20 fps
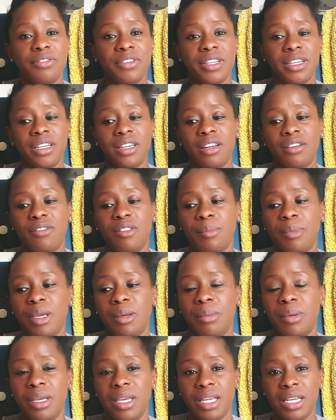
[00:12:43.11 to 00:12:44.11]
feeding of the
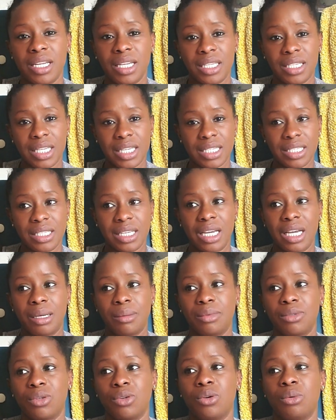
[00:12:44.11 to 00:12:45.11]
baby in the
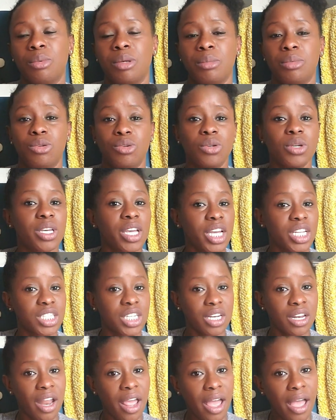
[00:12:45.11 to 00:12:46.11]
daytime. So maybe you could
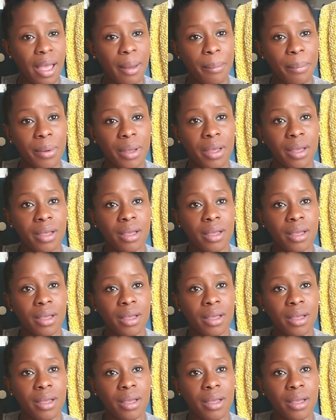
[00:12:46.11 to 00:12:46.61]
catch a nap.